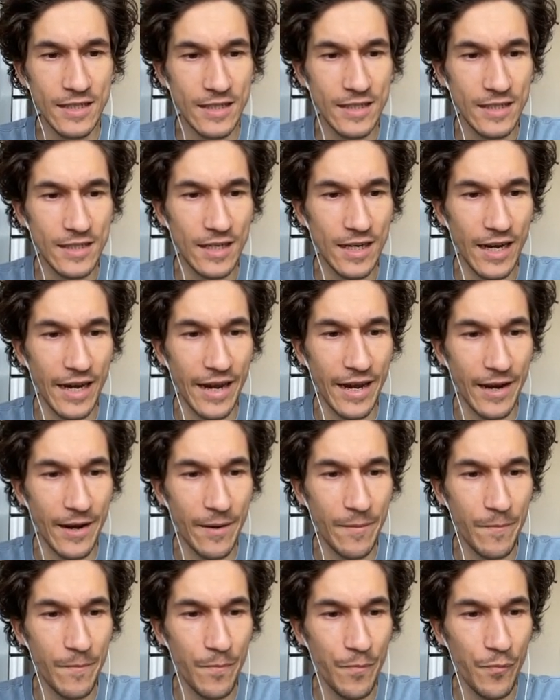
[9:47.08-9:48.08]
Okay.
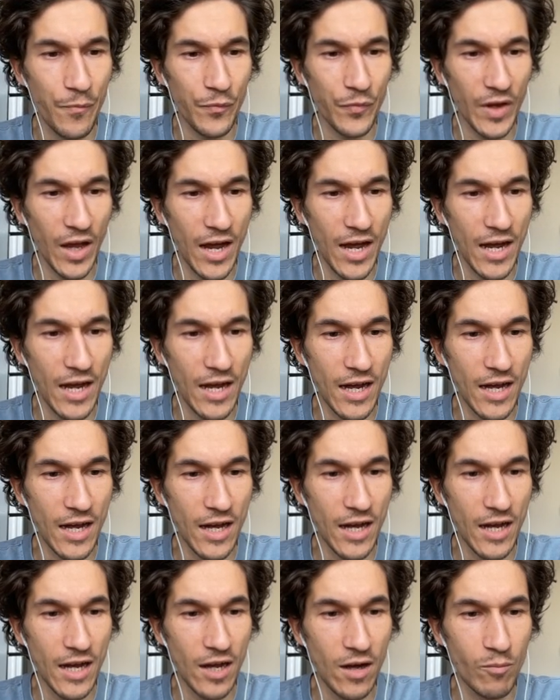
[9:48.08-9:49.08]

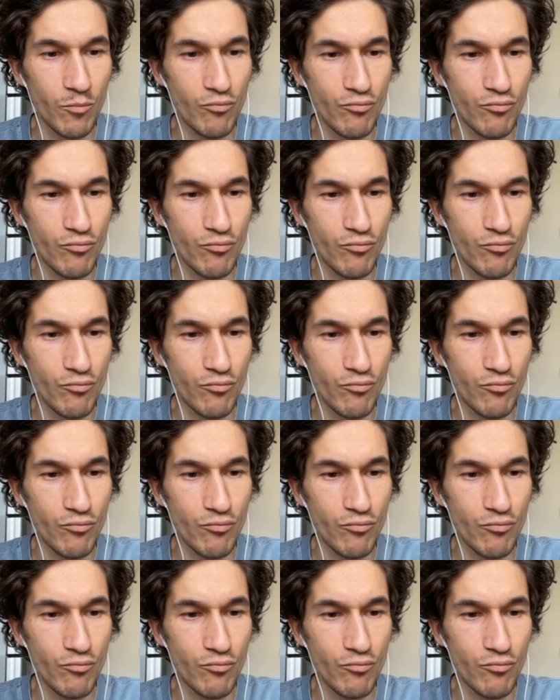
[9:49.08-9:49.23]
Uh,